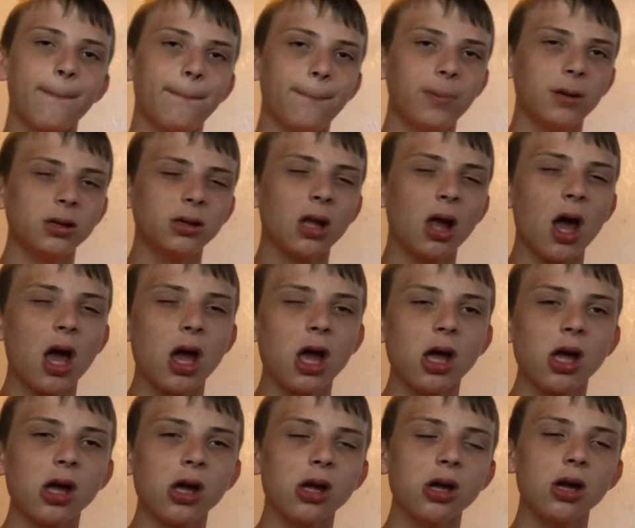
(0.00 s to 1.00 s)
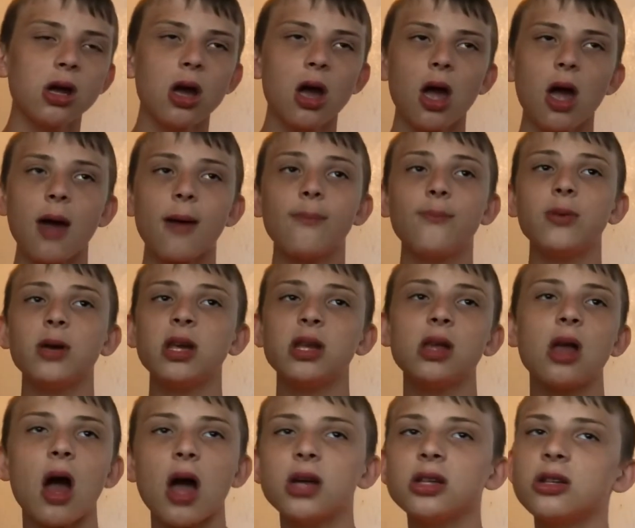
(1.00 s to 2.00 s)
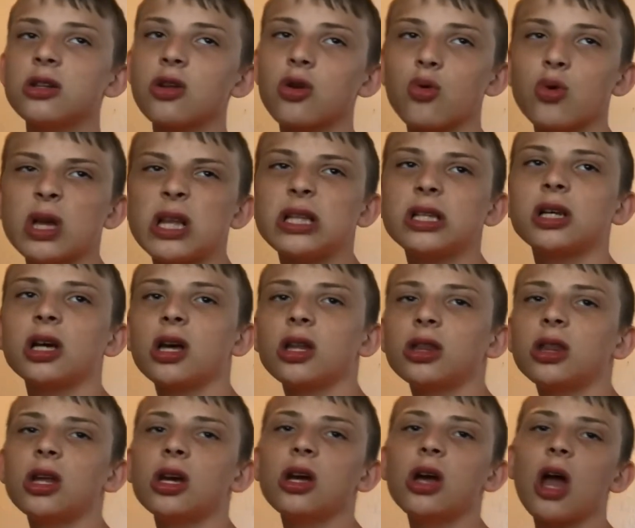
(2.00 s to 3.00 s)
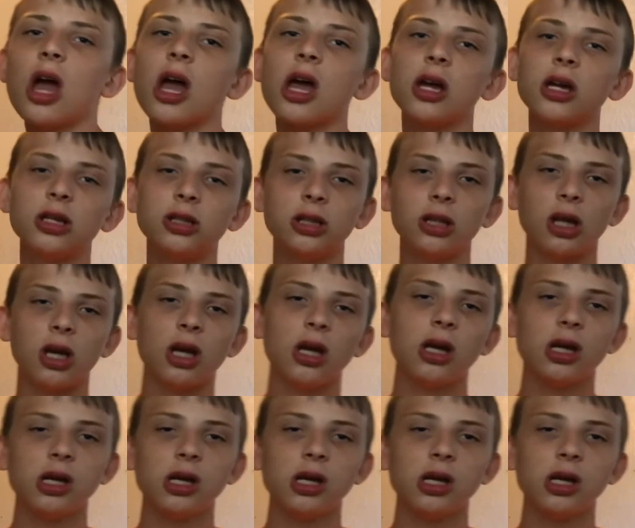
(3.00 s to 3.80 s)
play and be nice to each other and